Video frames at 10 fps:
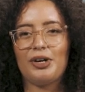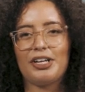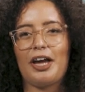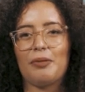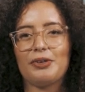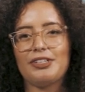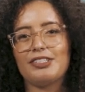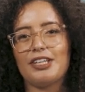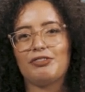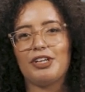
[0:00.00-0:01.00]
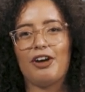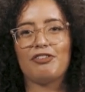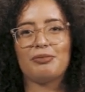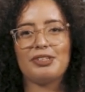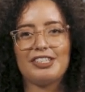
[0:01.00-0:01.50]
what happens if the
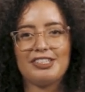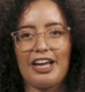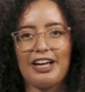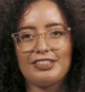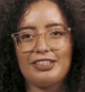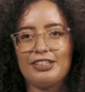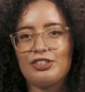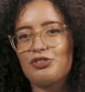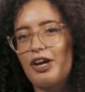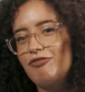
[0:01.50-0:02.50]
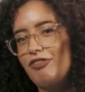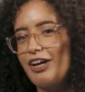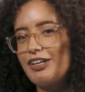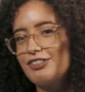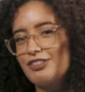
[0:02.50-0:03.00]
government decides that the train
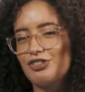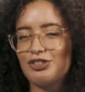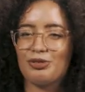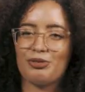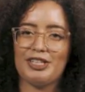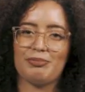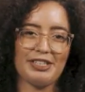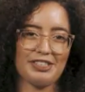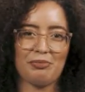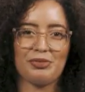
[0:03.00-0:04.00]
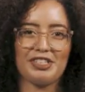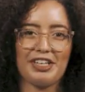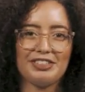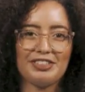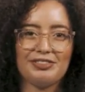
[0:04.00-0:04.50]
fares should decrease by
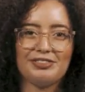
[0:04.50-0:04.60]
10%?